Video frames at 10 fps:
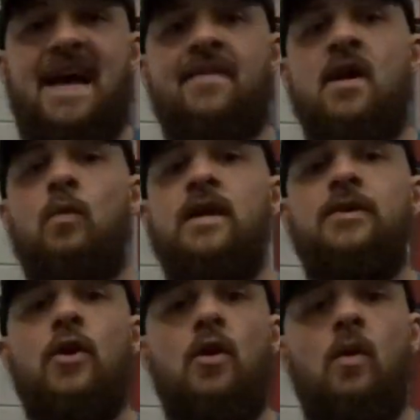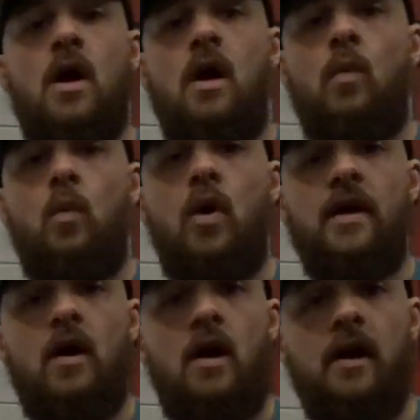now that we know
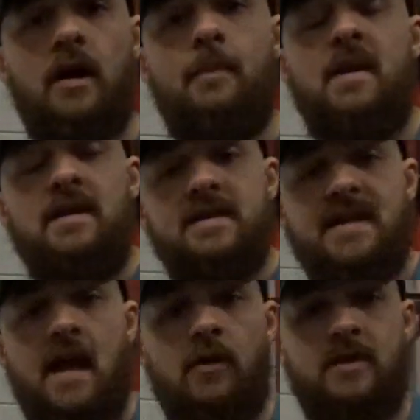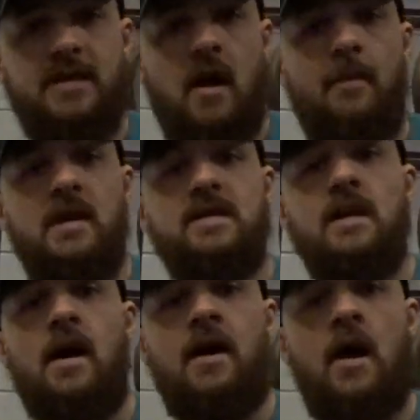what our maintenance calories are
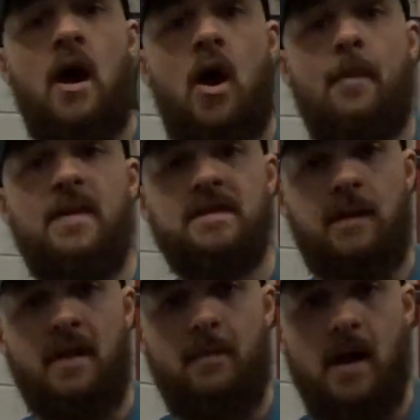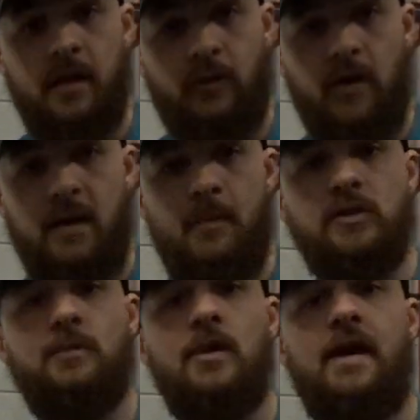based on our basic metabolic rate
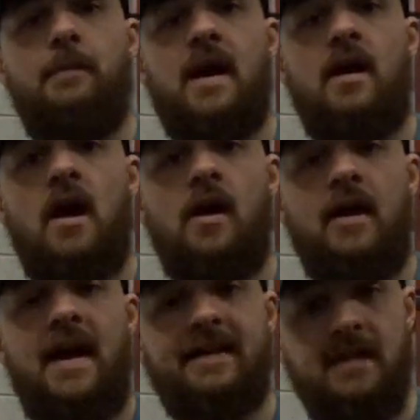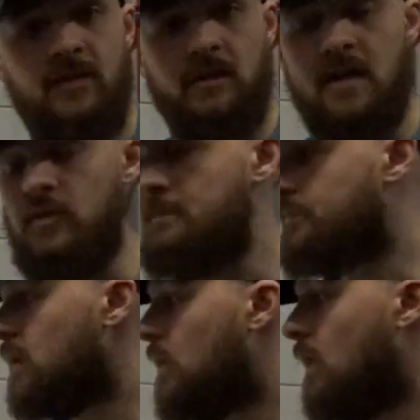multiplied by our activity
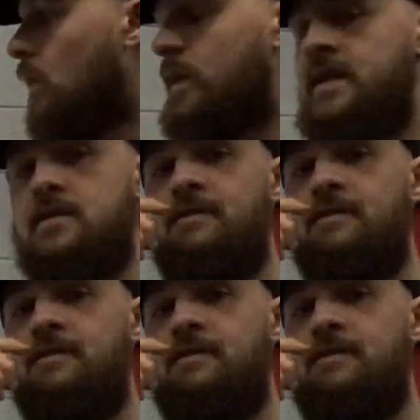level, we need to